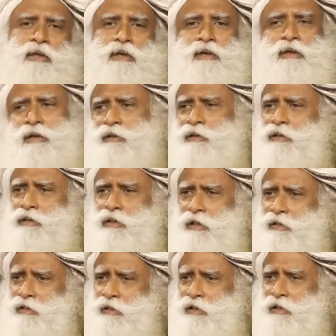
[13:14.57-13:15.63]
it is
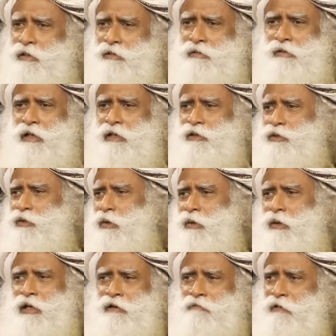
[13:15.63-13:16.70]
considered a great
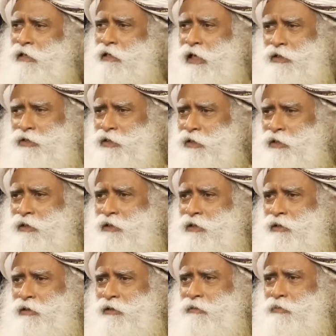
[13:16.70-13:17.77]
song and a fantastic
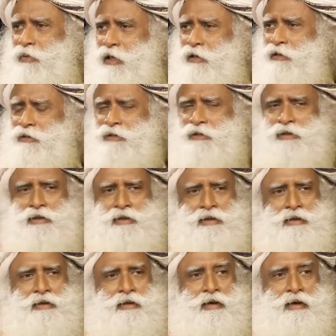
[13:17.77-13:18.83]
place.
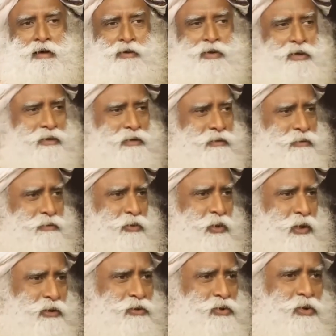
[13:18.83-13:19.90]
Hello? You
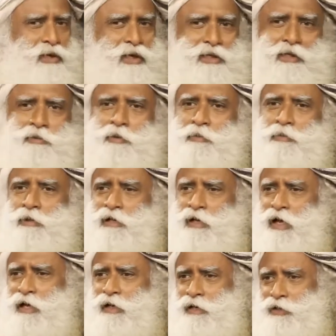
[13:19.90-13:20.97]
enjoy other people
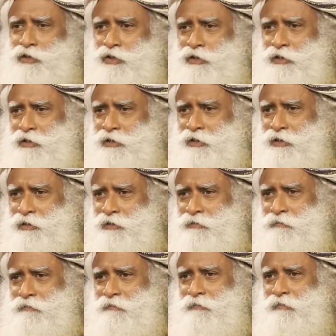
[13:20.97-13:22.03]
crying, isn't it?
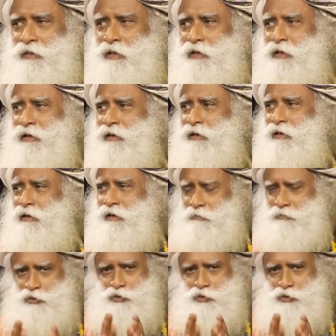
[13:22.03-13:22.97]
You